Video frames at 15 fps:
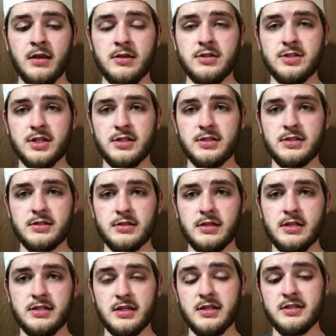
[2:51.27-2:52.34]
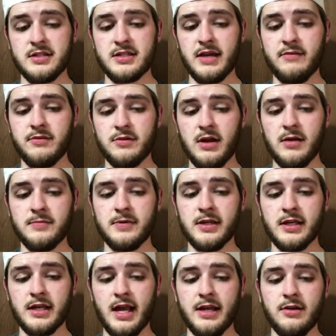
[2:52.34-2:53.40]
since he is a 7th round
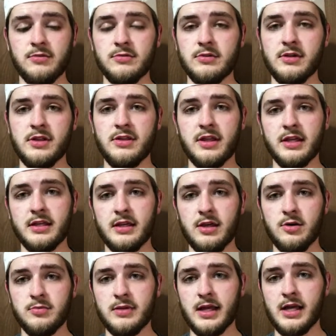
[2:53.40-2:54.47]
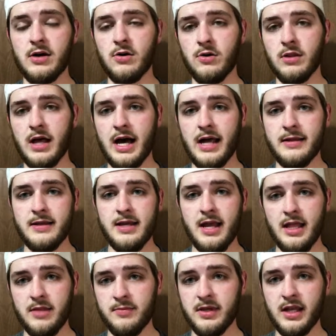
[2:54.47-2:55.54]
pick. I don't really think he'll play a whole lot
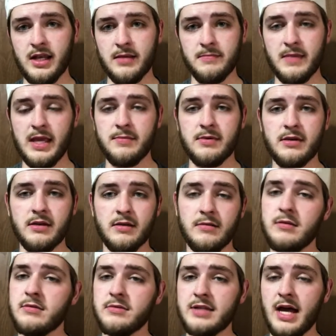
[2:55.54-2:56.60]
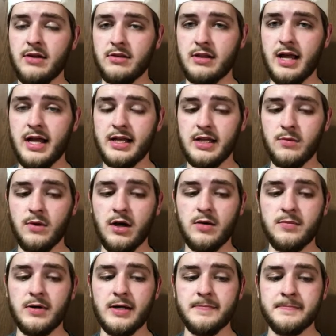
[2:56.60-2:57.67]
in the beginning. Maybe down the line he will,
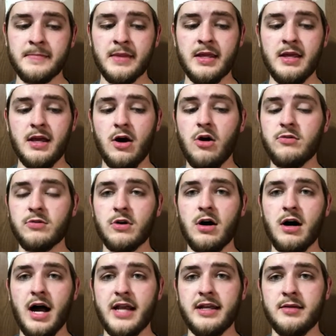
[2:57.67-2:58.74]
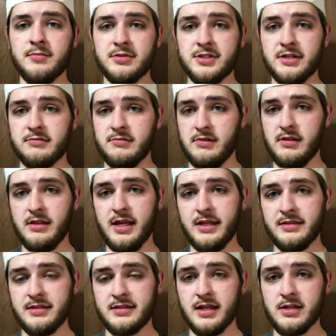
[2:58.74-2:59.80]
but overall, I didn't particularly
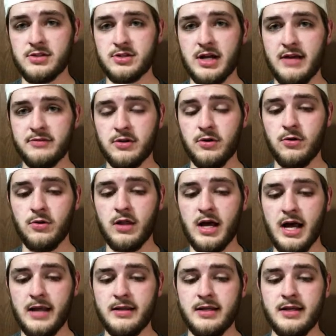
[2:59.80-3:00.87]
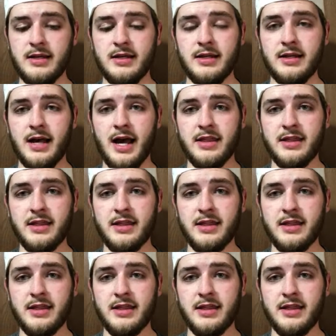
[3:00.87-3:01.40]
like the Saints draft a whole lot. I